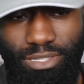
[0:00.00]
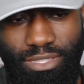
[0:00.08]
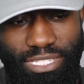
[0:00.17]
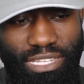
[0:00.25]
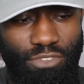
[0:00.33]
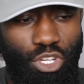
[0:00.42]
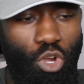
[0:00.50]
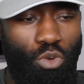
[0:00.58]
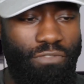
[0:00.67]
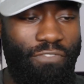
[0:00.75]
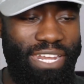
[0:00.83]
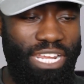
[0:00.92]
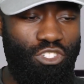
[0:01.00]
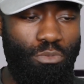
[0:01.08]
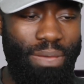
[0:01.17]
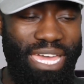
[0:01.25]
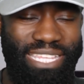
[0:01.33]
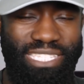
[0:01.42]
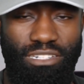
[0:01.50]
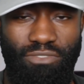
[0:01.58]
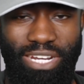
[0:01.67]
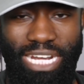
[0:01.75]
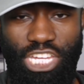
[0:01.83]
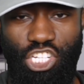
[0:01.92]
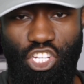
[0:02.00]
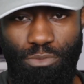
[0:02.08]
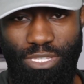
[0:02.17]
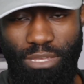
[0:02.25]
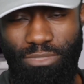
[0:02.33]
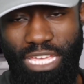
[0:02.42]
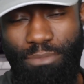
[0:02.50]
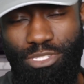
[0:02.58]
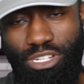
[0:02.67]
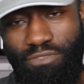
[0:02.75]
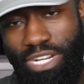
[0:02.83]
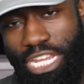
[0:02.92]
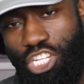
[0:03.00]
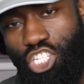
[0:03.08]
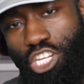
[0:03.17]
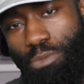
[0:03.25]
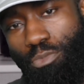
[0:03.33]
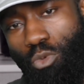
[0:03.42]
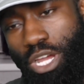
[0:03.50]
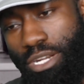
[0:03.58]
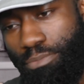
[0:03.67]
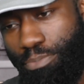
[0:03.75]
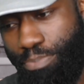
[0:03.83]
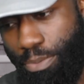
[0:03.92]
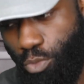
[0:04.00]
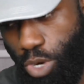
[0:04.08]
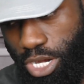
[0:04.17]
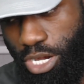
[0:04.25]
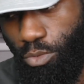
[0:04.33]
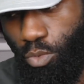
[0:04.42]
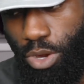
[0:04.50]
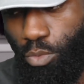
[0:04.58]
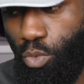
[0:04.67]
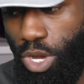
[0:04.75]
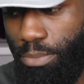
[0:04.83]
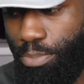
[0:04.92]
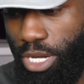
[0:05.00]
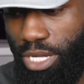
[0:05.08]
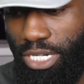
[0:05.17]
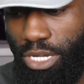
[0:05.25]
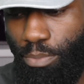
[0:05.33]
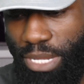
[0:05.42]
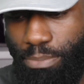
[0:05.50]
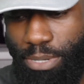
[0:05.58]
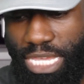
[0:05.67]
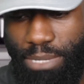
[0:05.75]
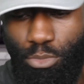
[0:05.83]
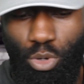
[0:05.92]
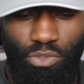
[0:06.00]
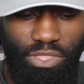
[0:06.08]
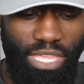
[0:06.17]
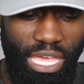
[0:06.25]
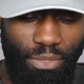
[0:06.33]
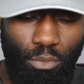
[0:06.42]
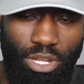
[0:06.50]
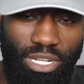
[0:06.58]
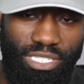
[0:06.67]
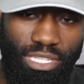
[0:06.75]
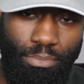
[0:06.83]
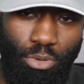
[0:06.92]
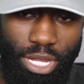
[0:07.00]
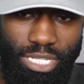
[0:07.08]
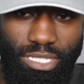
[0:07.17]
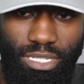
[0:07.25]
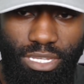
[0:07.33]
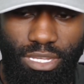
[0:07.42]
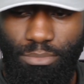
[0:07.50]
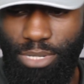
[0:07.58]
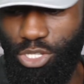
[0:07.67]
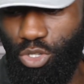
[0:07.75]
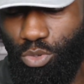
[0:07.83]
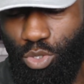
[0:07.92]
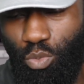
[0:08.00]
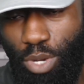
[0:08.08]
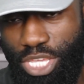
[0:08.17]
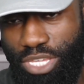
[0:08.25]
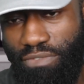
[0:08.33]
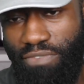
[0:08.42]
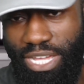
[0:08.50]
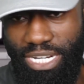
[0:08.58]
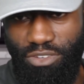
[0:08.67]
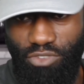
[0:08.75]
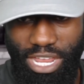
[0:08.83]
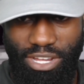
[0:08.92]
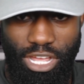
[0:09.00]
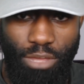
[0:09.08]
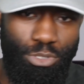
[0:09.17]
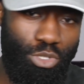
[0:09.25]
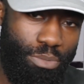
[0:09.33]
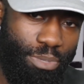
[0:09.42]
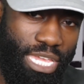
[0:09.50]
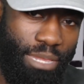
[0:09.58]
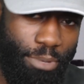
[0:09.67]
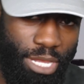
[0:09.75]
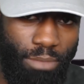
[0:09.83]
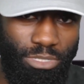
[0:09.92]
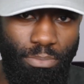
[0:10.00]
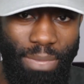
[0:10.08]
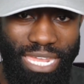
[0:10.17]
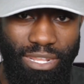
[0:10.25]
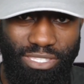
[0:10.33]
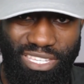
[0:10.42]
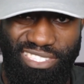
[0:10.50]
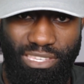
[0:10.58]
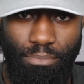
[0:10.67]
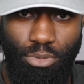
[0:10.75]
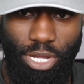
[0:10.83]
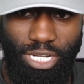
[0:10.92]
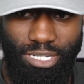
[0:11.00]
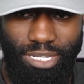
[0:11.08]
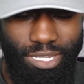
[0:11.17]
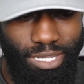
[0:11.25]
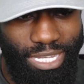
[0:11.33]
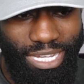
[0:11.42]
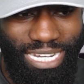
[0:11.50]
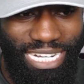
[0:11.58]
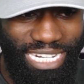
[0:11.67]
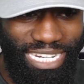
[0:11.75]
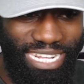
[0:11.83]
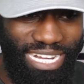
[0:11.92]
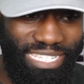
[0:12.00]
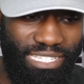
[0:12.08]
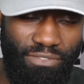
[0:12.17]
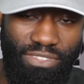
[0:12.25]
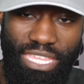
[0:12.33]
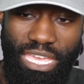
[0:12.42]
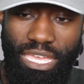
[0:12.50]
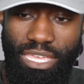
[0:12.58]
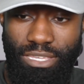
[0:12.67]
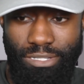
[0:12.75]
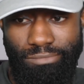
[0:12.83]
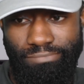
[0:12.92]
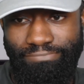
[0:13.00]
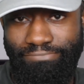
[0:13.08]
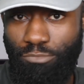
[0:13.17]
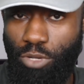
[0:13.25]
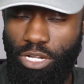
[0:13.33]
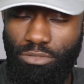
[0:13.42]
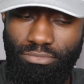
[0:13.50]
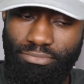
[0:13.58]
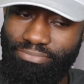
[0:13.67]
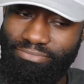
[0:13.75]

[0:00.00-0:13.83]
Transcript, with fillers: There's something called financial balance in a relationship. Sometimes in a relationship, one partner may pay more than the other one at some point, but there's always a way you can finally round it up so it becomes a balance at some point. And clearly that is something that, well,